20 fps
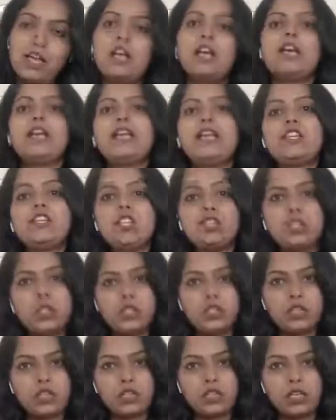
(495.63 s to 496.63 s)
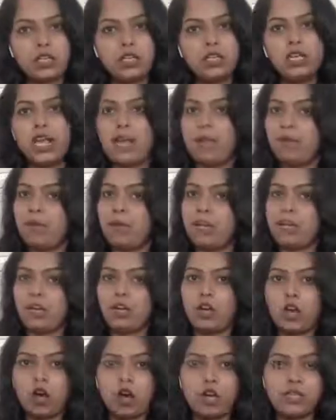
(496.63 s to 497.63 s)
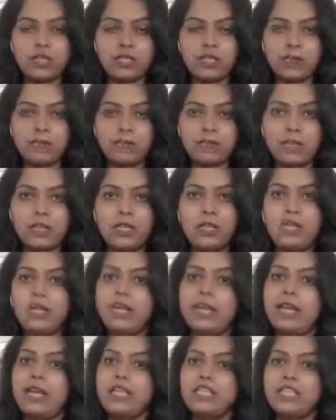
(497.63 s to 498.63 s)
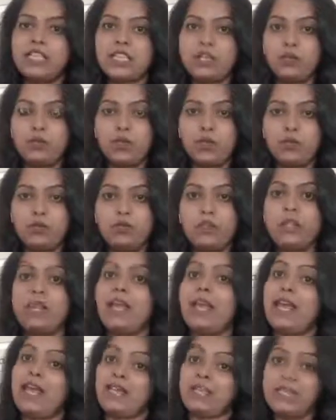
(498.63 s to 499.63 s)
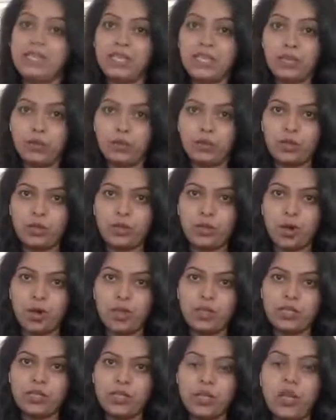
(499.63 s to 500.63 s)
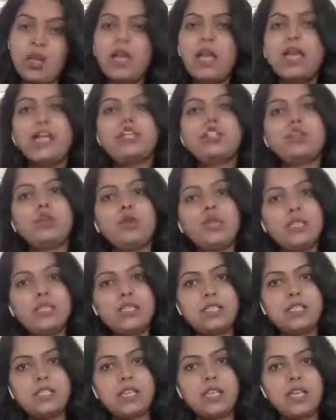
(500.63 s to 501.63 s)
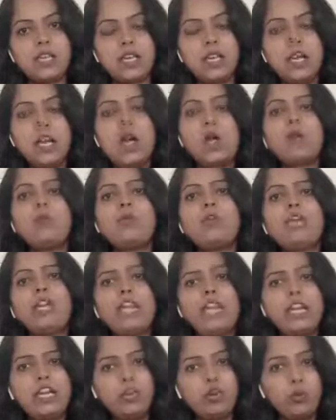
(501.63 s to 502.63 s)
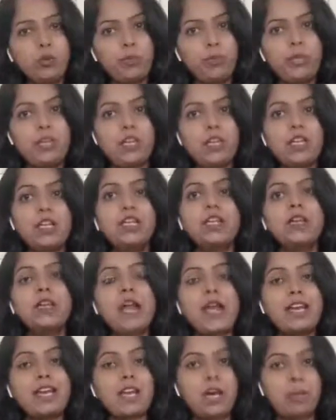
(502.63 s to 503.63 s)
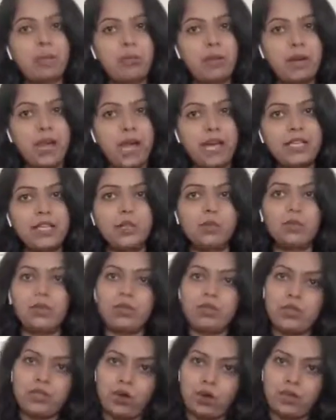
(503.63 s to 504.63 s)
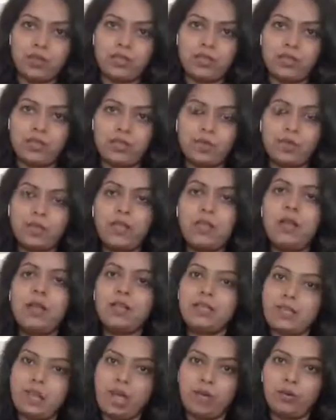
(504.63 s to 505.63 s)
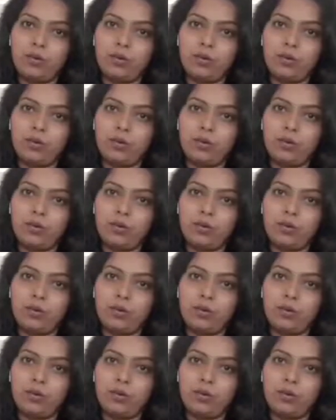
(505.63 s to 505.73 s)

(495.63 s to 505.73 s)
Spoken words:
Legislature can make laws, executive will execute the laws, and judiciary will interpret and apply those laws. Now,